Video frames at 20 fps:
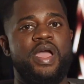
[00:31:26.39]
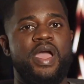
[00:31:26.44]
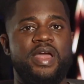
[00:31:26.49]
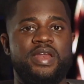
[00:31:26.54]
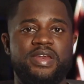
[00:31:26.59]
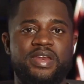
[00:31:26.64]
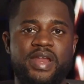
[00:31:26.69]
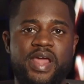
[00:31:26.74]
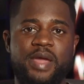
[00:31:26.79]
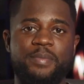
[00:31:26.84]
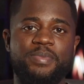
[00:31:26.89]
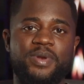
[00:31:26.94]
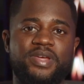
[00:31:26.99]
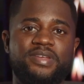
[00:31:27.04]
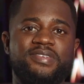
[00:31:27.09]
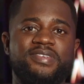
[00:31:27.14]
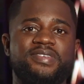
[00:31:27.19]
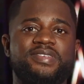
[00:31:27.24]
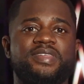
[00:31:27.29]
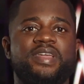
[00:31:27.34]

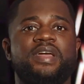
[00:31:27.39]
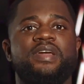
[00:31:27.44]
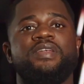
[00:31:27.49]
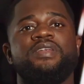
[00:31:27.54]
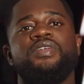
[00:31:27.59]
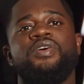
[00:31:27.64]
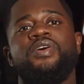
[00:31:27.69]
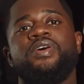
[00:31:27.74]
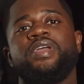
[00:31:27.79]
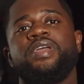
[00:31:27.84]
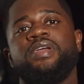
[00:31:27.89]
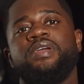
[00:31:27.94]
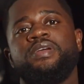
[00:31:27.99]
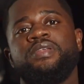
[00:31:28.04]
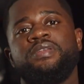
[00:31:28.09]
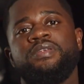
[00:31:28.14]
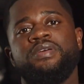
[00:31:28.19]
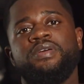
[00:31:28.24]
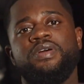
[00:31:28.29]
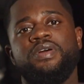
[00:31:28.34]
enabling state
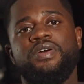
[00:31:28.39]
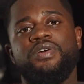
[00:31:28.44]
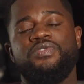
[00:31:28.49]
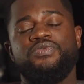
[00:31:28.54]
locking,